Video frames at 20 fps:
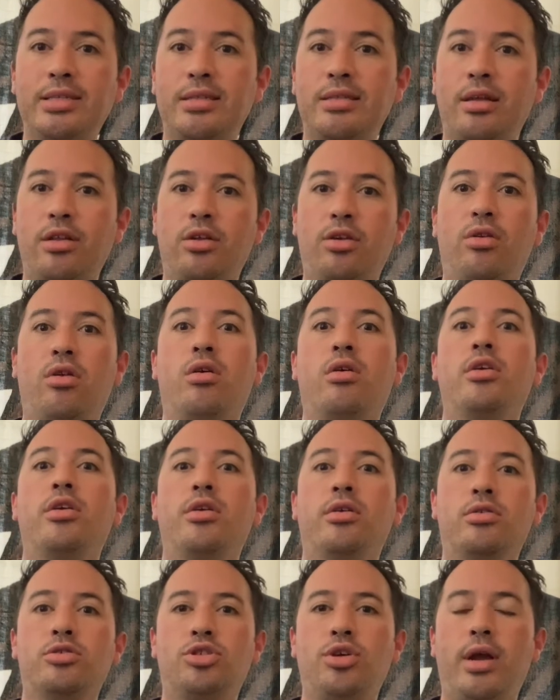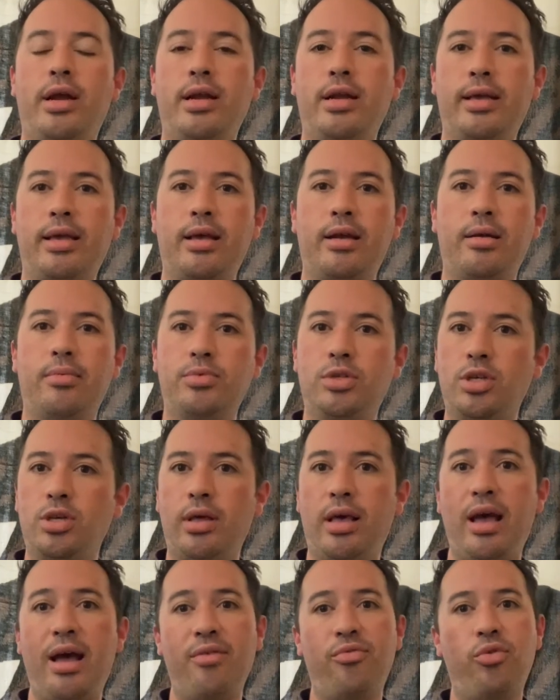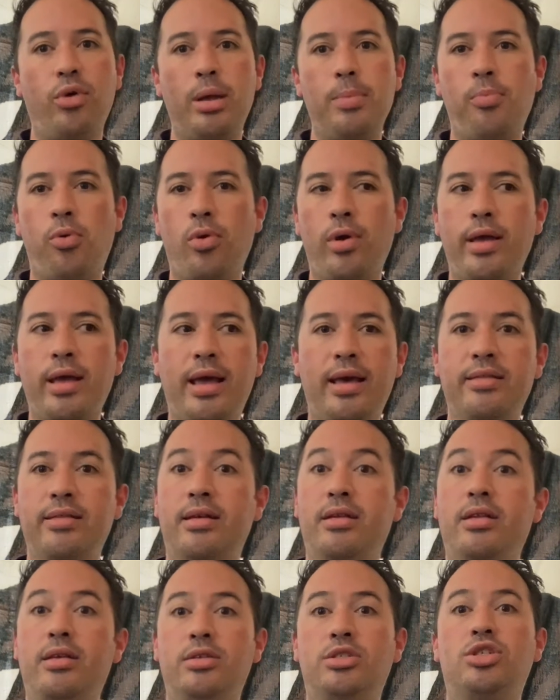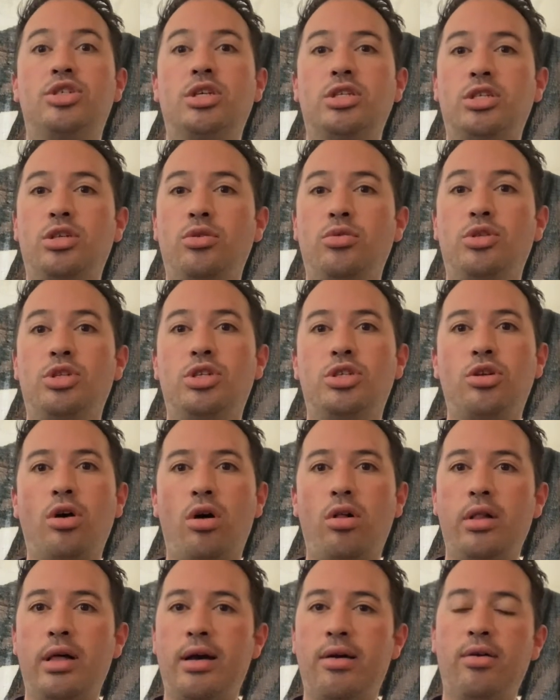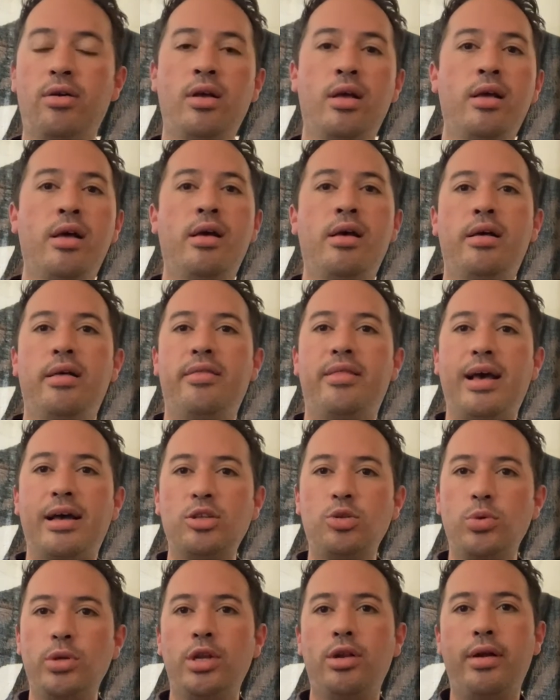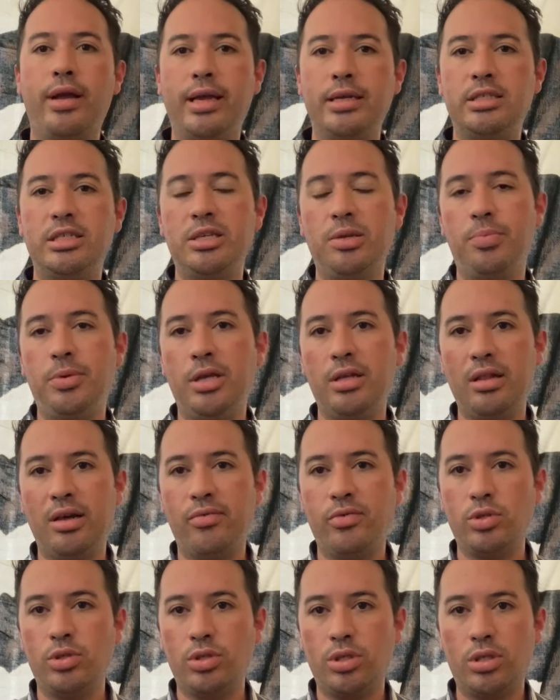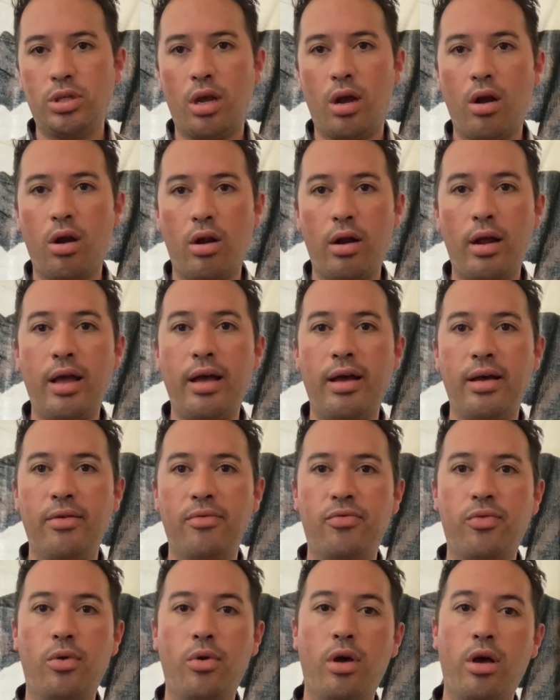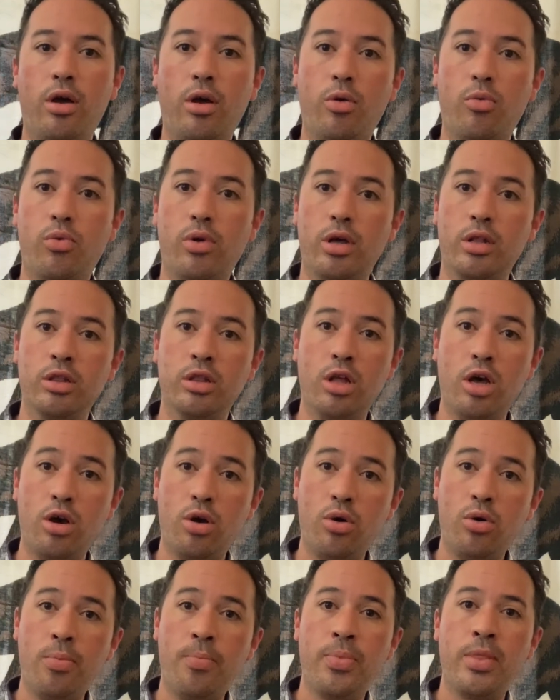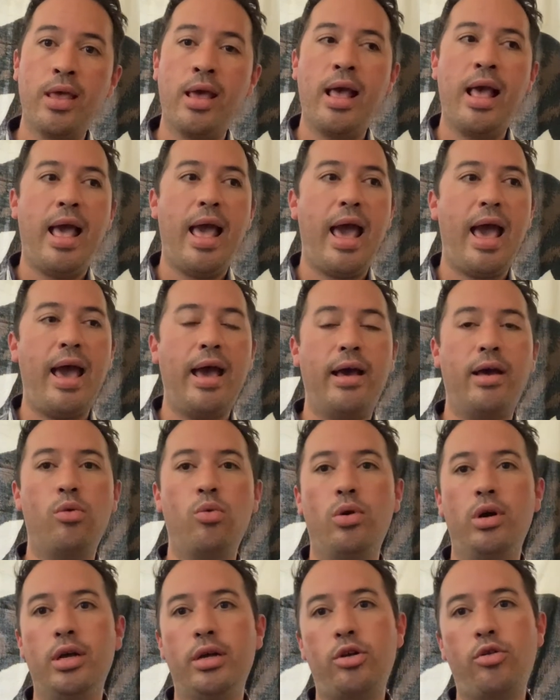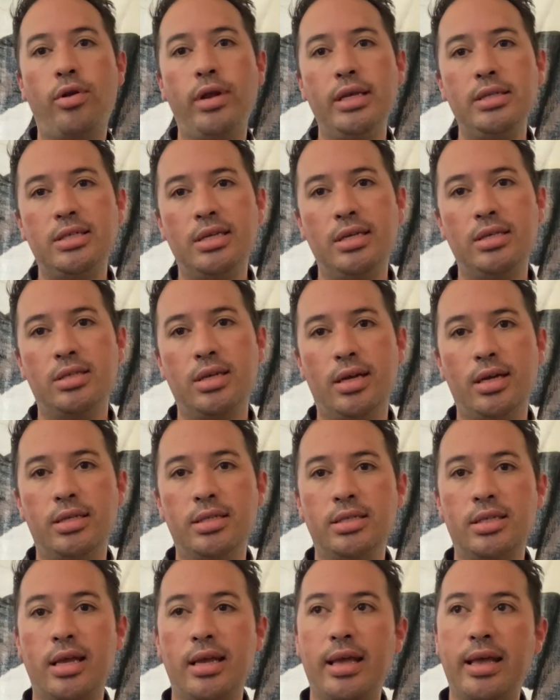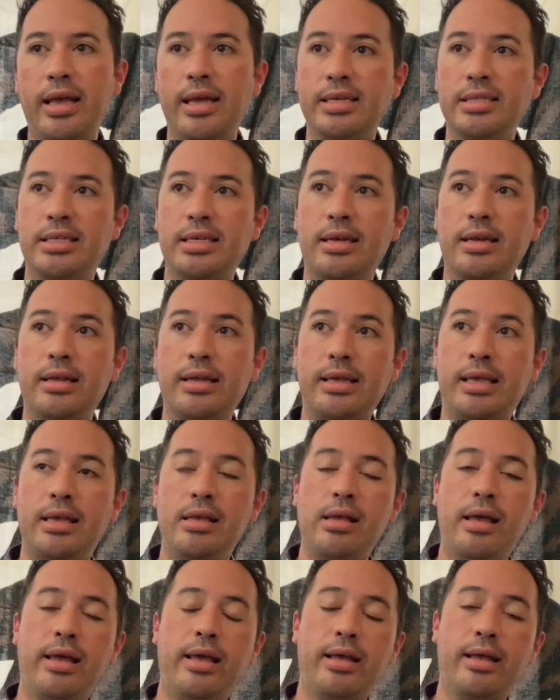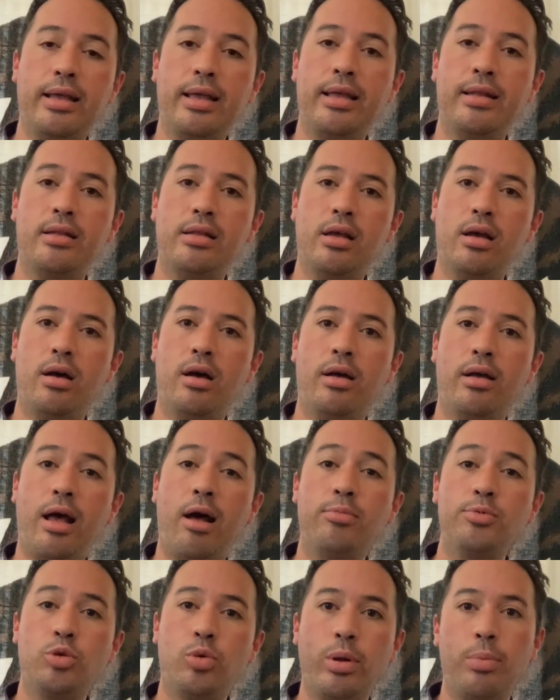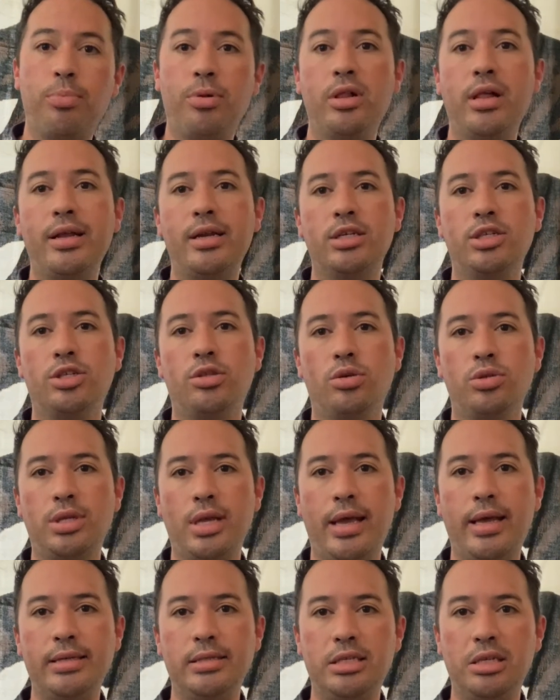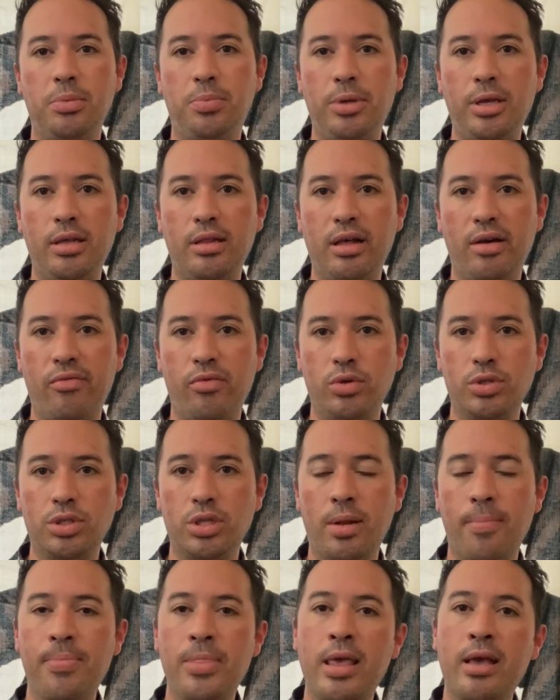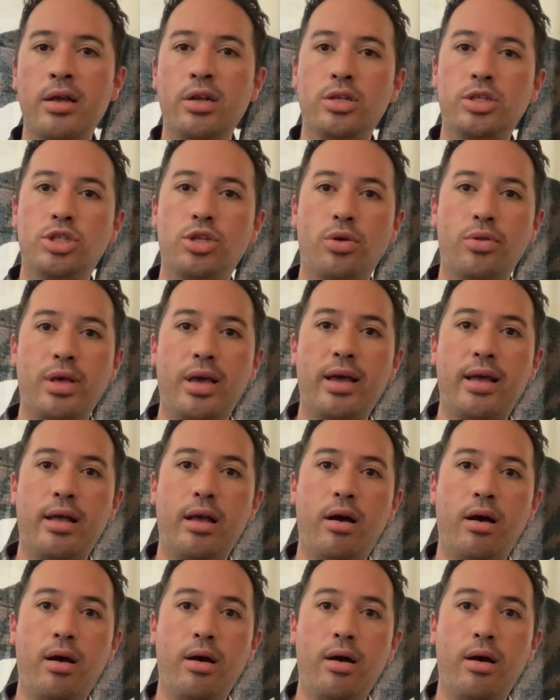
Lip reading: and then you're trying to get up to the halfway point and then it's just you stall out. That's when your ATP levels have run low. And what creatine does is it helps replenish those ATP levels so that